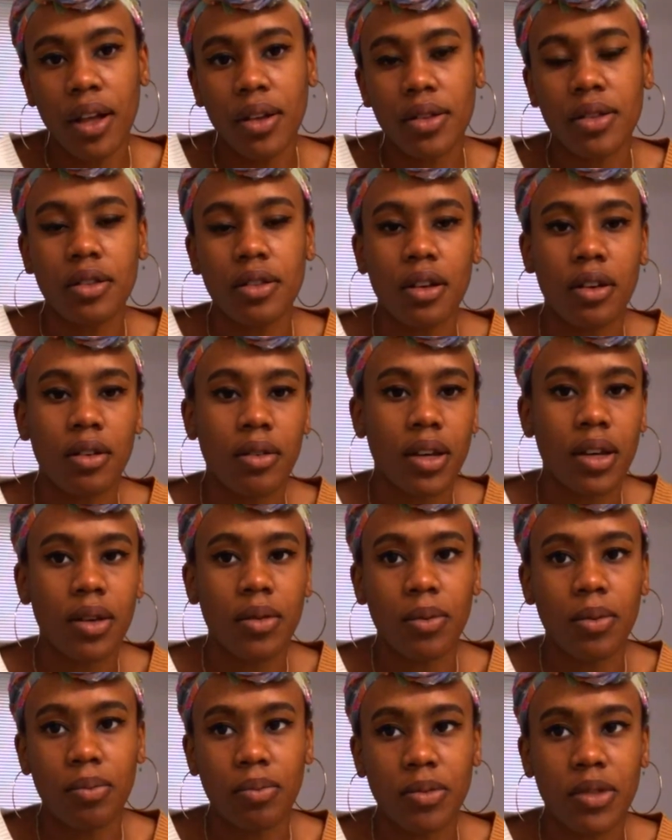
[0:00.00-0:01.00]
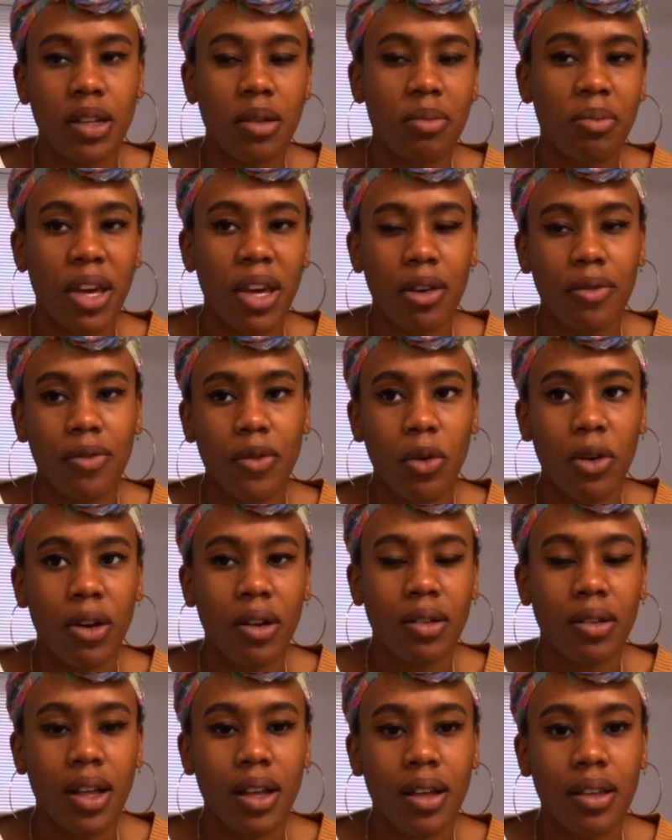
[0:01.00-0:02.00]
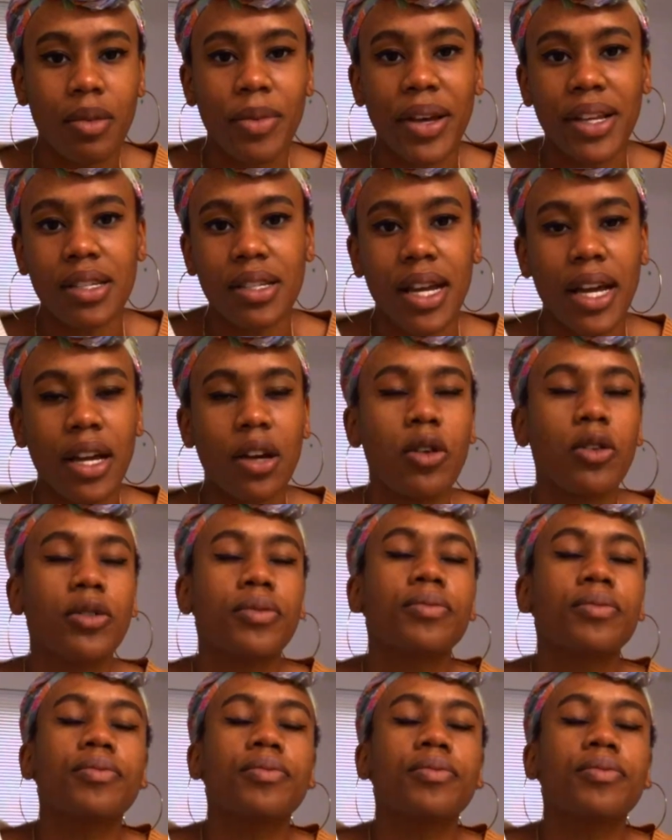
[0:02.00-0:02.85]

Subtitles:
so it didn't make for the best angle.